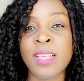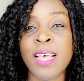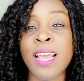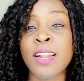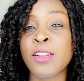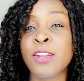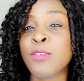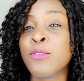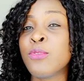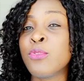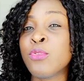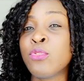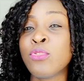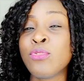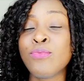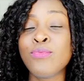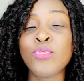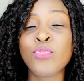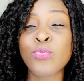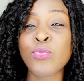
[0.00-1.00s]
And if you
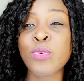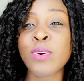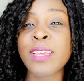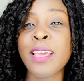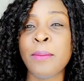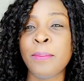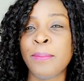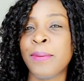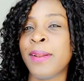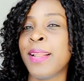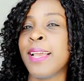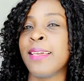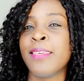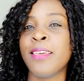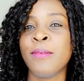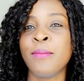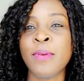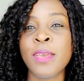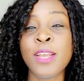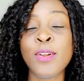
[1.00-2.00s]
truly apply
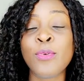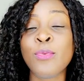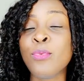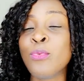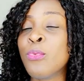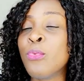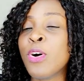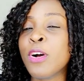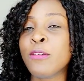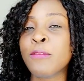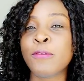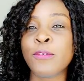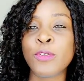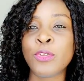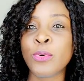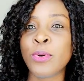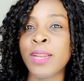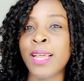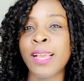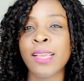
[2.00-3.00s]
them, it will work for
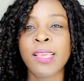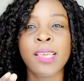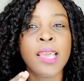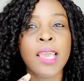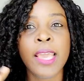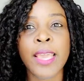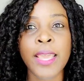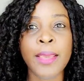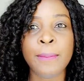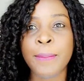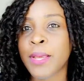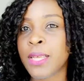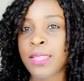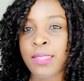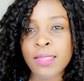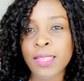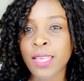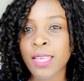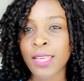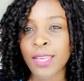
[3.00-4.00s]
you like A, B,
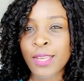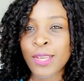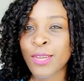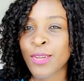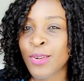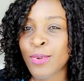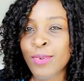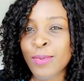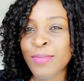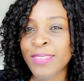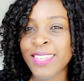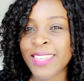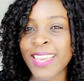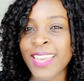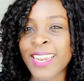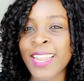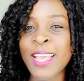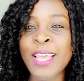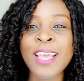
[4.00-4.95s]
C. You know what I'm saying?